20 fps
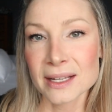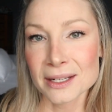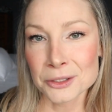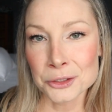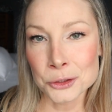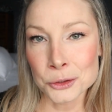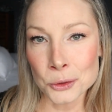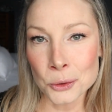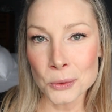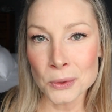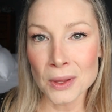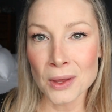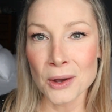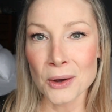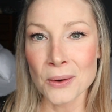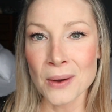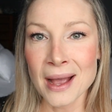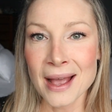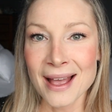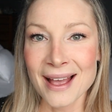get a
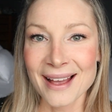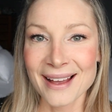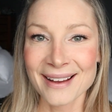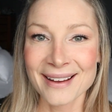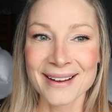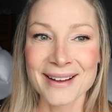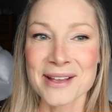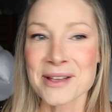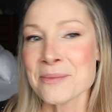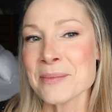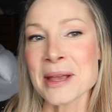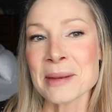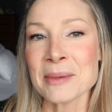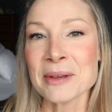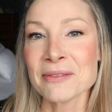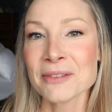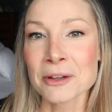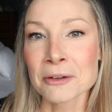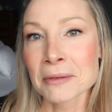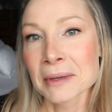solo, it made
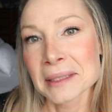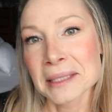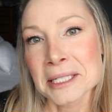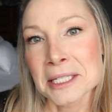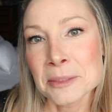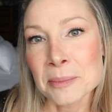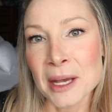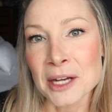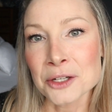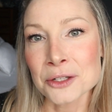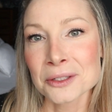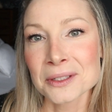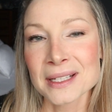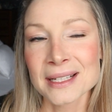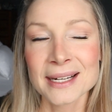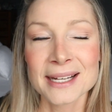me feel really special.